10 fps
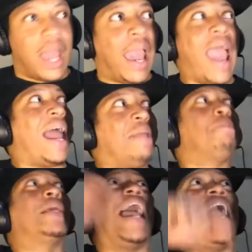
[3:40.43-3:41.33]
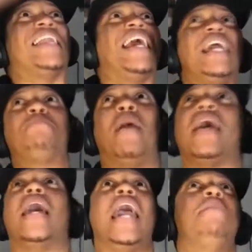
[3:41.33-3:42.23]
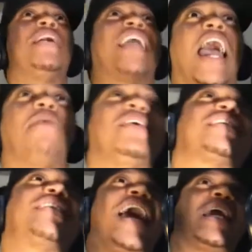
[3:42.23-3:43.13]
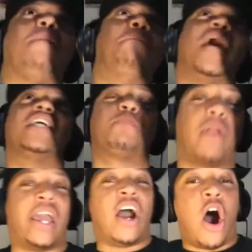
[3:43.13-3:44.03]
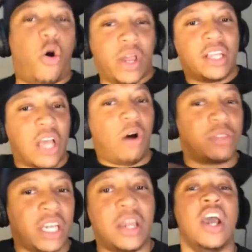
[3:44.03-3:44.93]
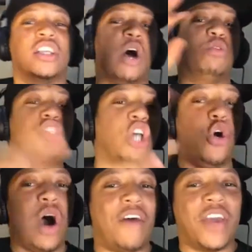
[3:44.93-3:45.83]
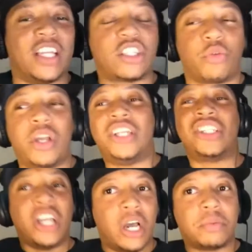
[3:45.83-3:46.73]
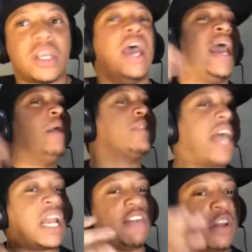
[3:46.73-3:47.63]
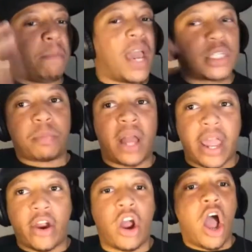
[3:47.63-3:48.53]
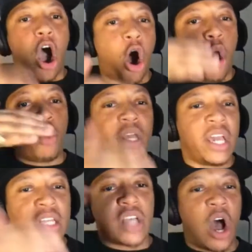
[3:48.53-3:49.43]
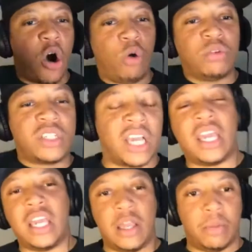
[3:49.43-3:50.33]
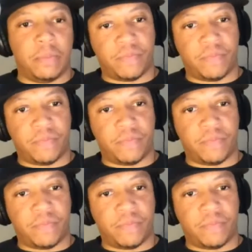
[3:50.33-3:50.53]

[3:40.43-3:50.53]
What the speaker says: And KD, he became the second best player on his own team. So two of his three ships, he was not even the best player on his own team.